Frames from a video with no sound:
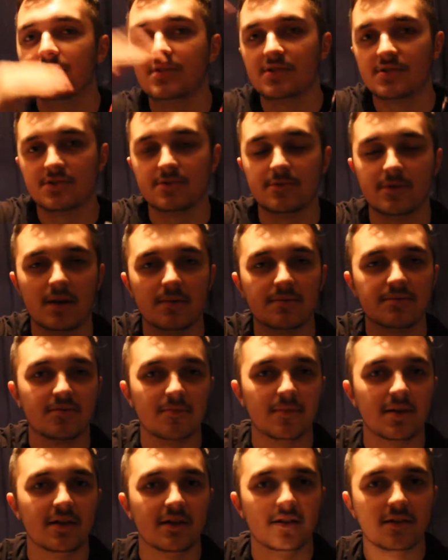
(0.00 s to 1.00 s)
It's all up
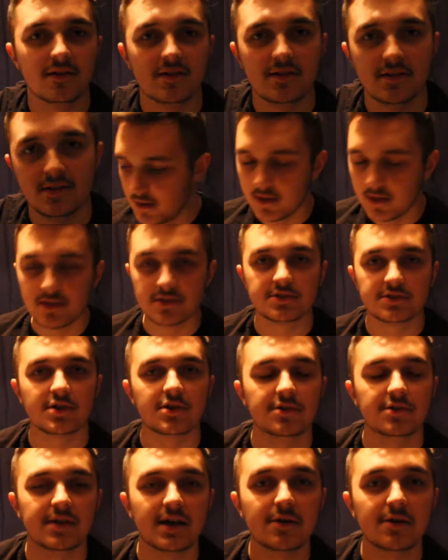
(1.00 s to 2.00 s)
from here.
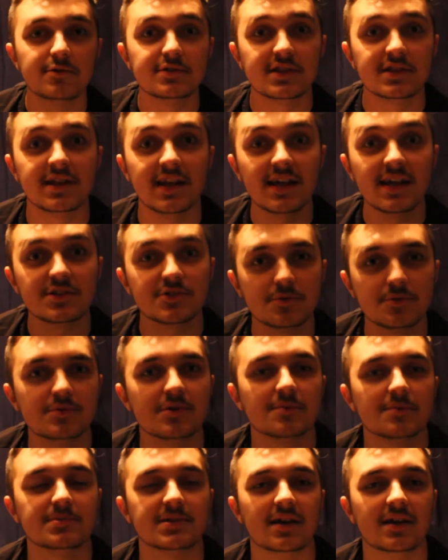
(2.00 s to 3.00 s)
So now into the actual
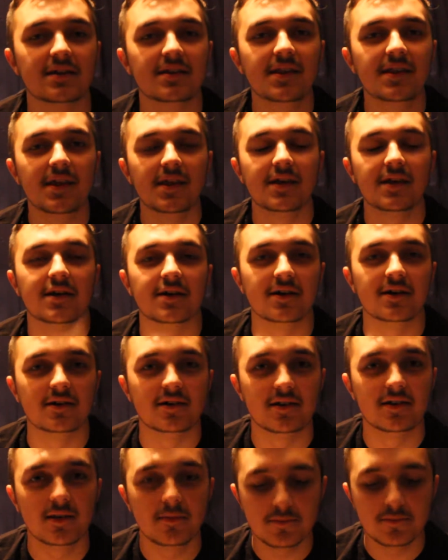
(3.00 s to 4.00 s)
top 10.
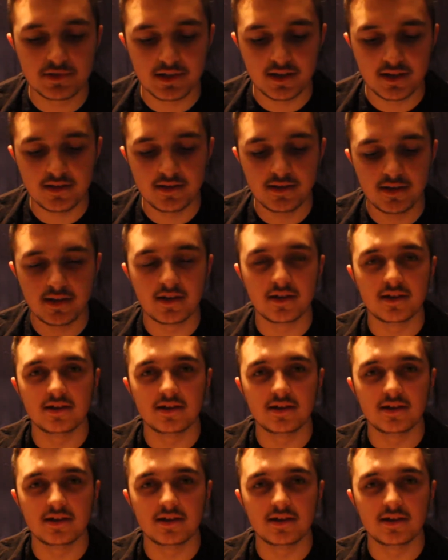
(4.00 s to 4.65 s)
Number 10